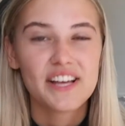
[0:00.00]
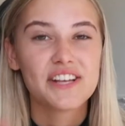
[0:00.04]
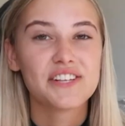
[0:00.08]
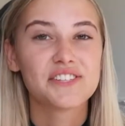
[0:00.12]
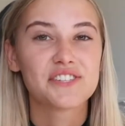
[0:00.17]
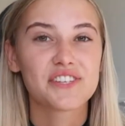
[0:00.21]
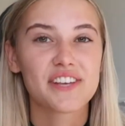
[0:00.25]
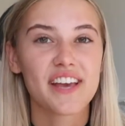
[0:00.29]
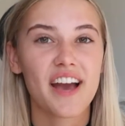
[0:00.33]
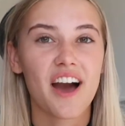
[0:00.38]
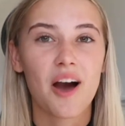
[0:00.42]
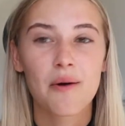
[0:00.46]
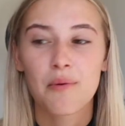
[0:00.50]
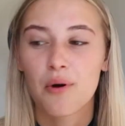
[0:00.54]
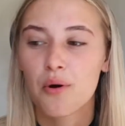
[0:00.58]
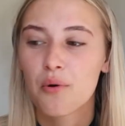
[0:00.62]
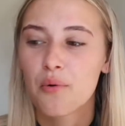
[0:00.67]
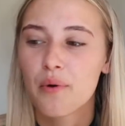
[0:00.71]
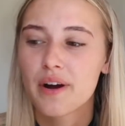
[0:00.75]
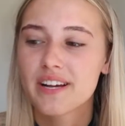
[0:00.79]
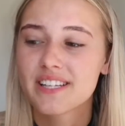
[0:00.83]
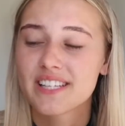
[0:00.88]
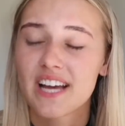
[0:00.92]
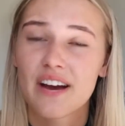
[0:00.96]
So yeah, I'm
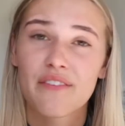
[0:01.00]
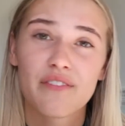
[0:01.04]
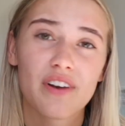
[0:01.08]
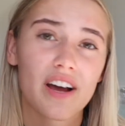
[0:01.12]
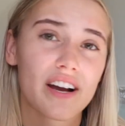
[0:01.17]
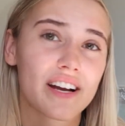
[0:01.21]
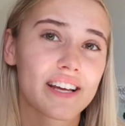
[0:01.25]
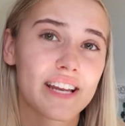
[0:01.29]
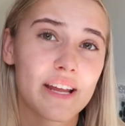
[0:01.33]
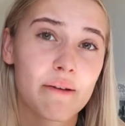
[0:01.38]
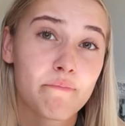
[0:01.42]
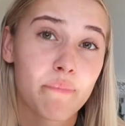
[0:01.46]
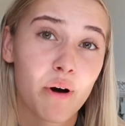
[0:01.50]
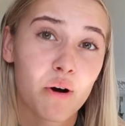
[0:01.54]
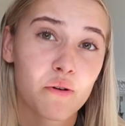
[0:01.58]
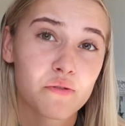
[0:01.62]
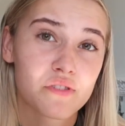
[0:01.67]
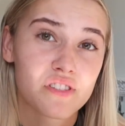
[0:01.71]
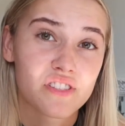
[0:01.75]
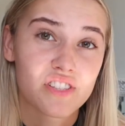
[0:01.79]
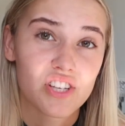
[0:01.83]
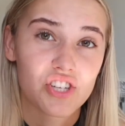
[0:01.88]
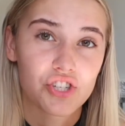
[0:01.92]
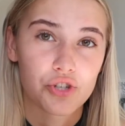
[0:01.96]
always having like an impulse
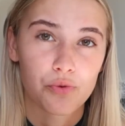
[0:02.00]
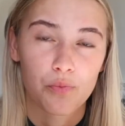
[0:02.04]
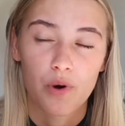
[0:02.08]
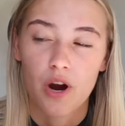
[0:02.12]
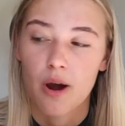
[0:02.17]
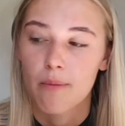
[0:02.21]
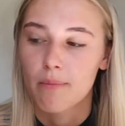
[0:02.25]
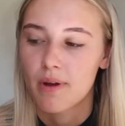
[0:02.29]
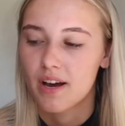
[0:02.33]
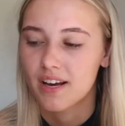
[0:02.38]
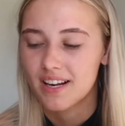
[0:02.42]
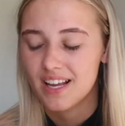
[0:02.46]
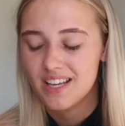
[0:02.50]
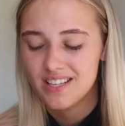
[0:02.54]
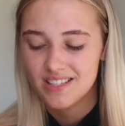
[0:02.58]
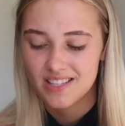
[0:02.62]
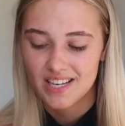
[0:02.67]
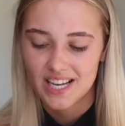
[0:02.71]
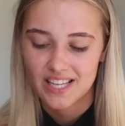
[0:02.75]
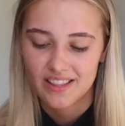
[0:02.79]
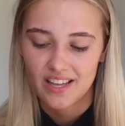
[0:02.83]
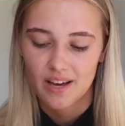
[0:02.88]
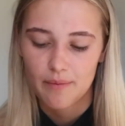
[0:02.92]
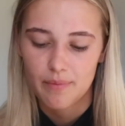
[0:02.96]
decision where I'm like, let's
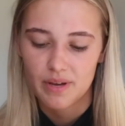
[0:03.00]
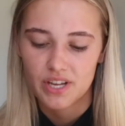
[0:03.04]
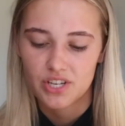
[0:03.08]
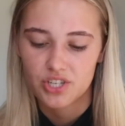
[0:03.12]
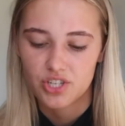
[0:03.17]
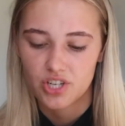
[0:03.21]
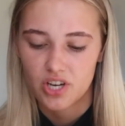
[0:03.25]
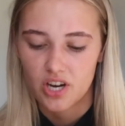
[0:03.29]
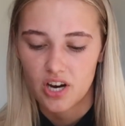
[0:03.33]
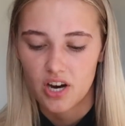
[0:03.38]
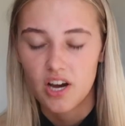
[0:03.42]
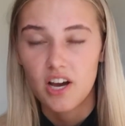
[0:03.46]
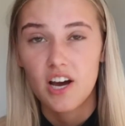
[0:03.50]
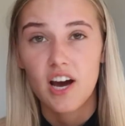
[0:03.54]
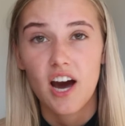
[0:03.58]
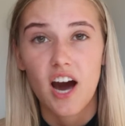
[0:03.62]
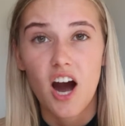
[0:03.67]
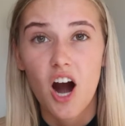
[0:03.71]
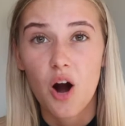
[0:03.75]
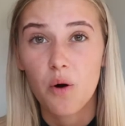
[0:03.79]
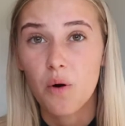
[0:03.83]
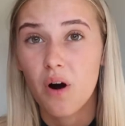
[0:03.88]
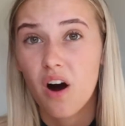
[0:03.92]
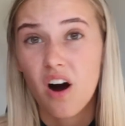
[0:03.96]
delete that picture,
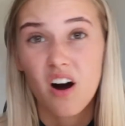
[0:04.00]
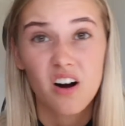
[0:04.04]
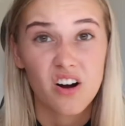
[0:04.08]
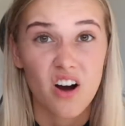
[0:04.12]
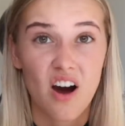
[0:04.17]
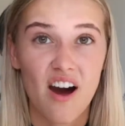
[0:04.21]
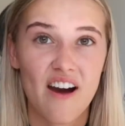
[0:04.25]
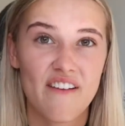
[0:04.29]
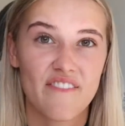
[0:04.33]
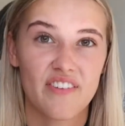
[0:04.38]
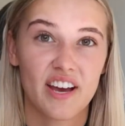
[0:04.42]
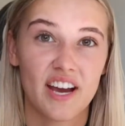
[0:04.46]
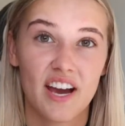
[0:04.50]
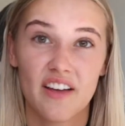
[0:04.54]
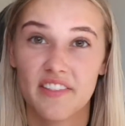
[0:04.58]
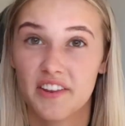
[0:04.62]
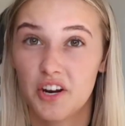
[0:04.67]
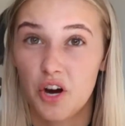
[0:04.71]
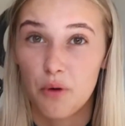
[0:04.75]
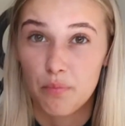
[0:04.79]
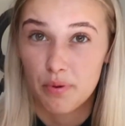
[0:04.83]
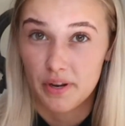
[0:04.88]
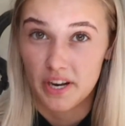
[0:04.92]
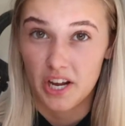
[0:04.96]
I'll archive it, and then
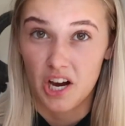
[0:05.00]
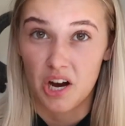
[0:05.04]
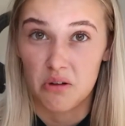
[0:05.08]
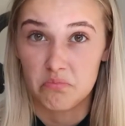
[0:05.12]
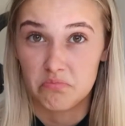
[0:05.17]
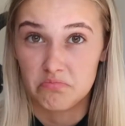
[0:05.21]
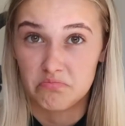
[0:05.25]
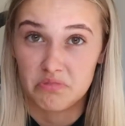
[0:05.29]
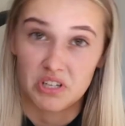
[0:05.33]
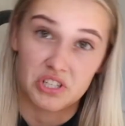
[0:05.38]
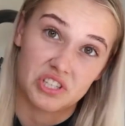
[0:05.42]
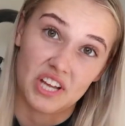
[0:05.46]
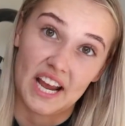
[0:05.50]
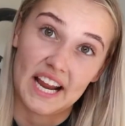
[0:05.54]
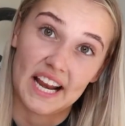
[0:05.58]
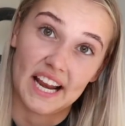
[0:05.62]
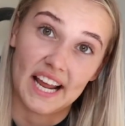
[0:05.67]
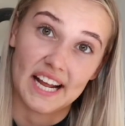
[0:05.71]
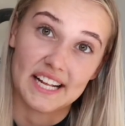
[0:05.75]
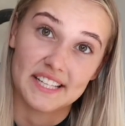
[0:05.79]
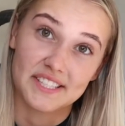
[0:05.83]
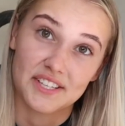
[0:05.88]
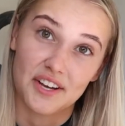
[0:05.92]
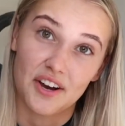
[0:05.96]
I'll put it up a day
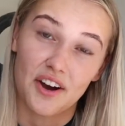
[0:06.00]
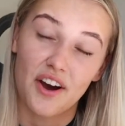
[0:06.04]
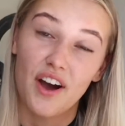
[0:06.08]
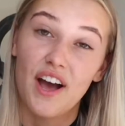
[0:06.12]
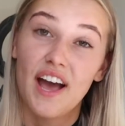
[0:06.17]
later.